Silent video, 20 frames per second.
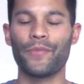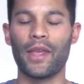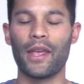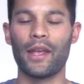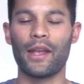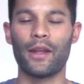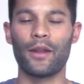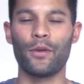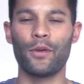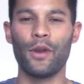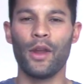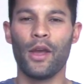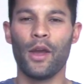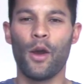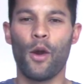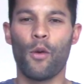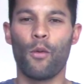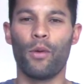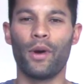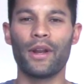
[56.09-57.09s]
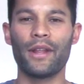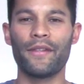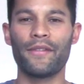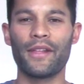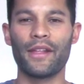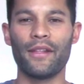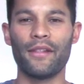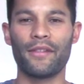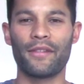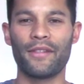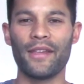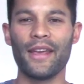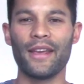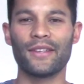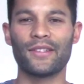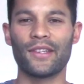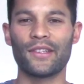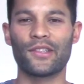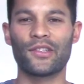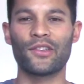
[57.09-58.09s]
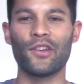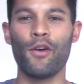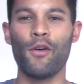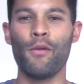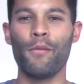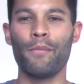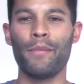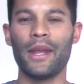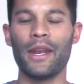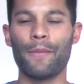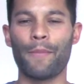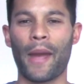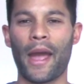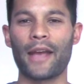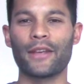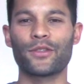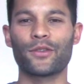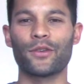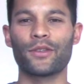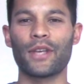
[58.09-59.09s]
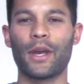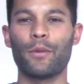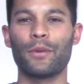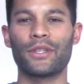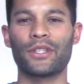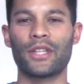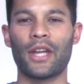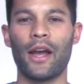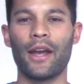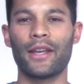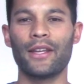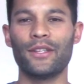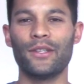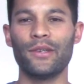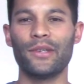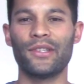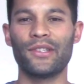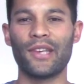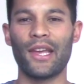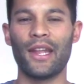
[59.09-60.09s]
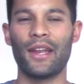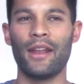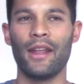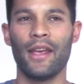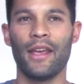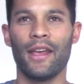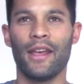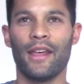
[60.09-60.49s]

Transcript: And one of the things that so many pastors I was talking to said